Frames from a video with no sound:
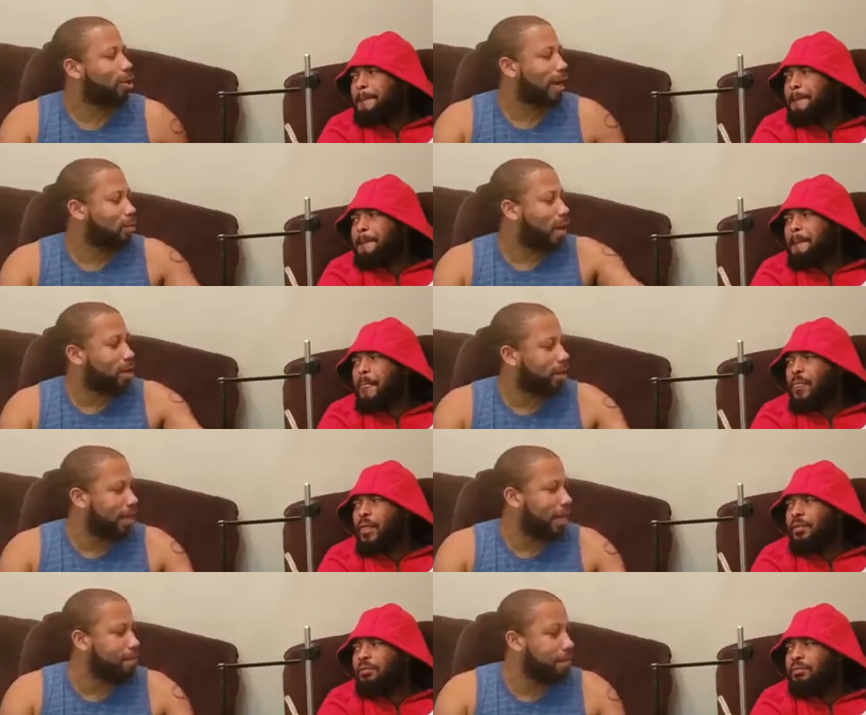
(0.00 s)
Speaker 1: so that's why you didn't
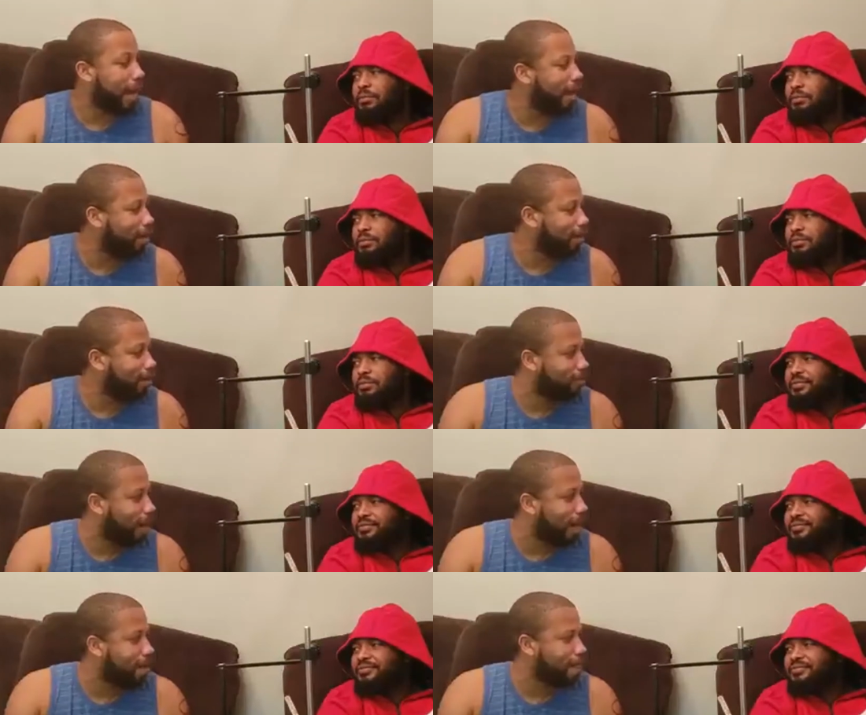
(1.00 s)
hit me back,
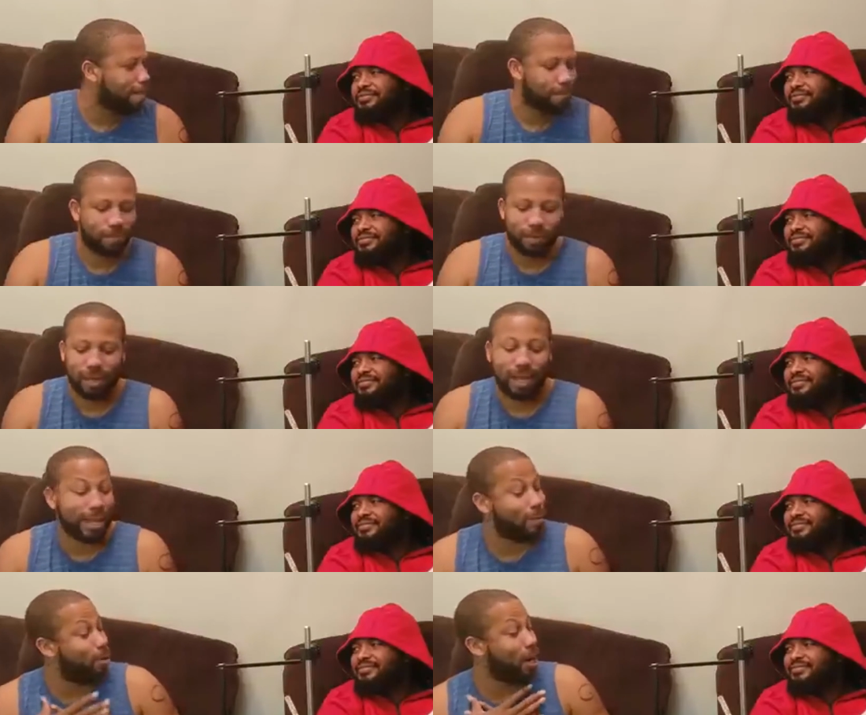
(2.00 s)
right? Mm. And
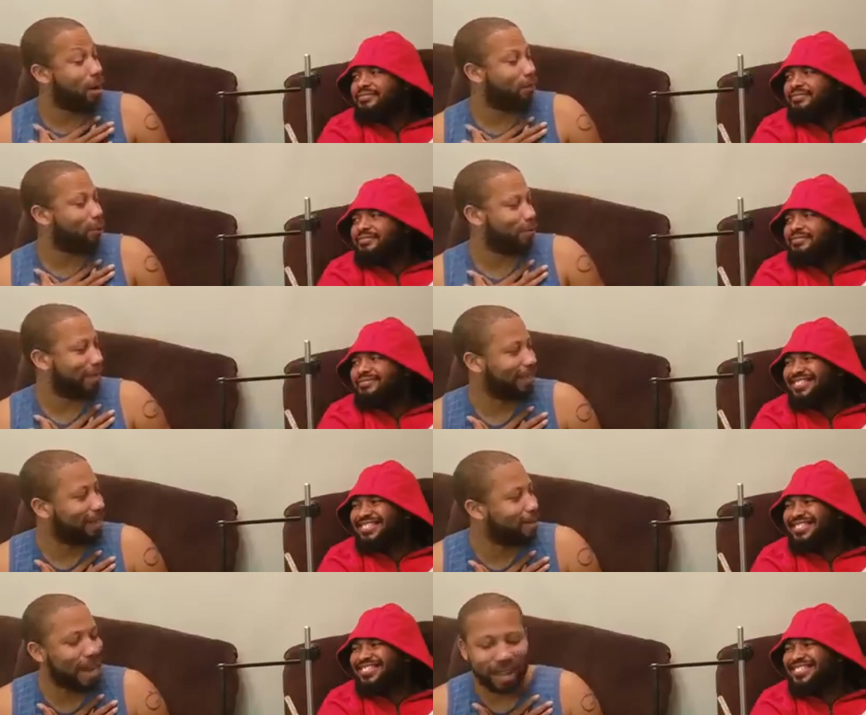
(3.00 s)
they went off on me. They
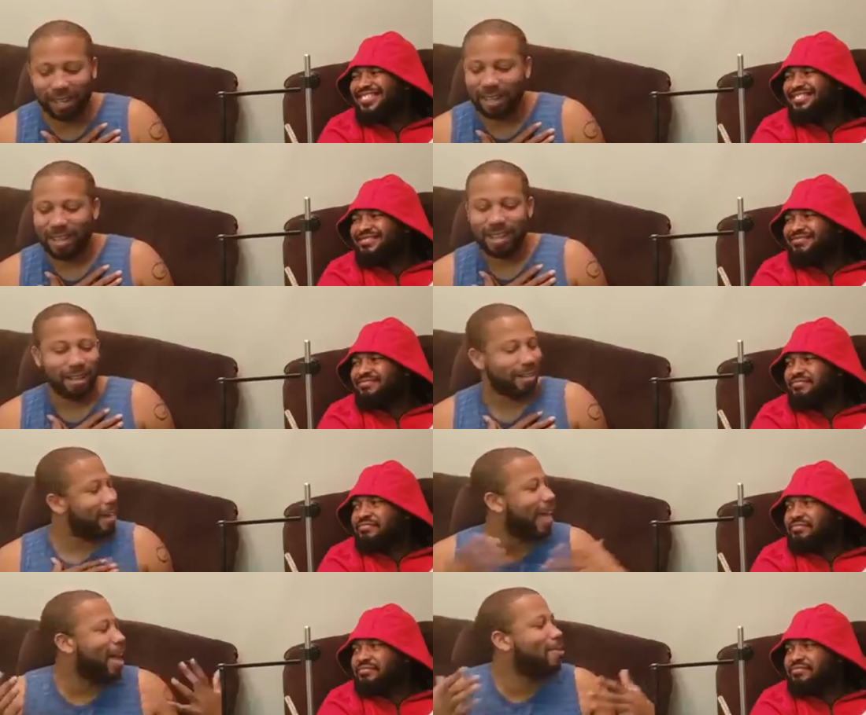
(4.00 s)
were like, nigga,
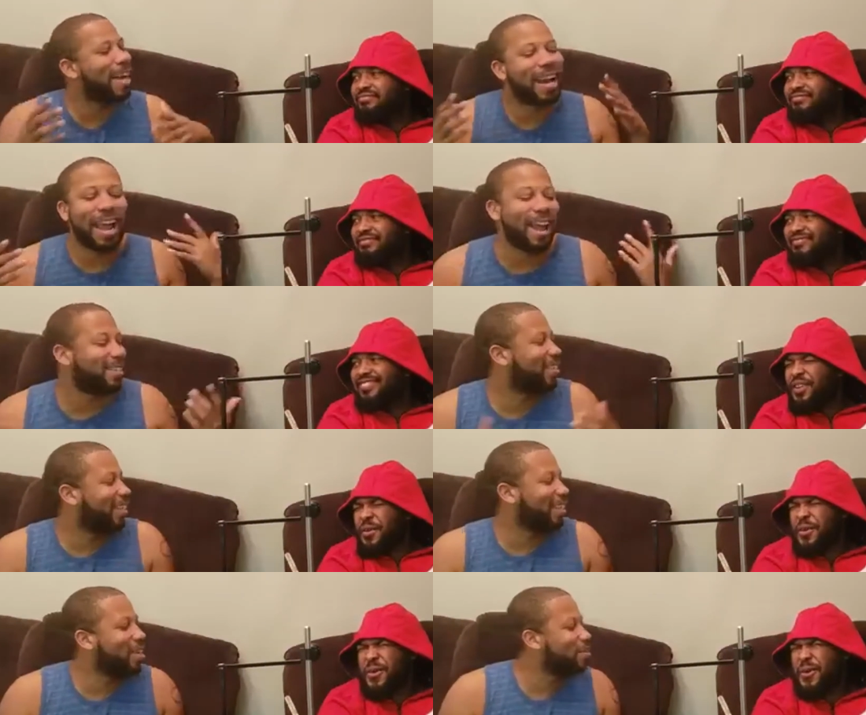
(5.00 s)
I don't got an answer to you,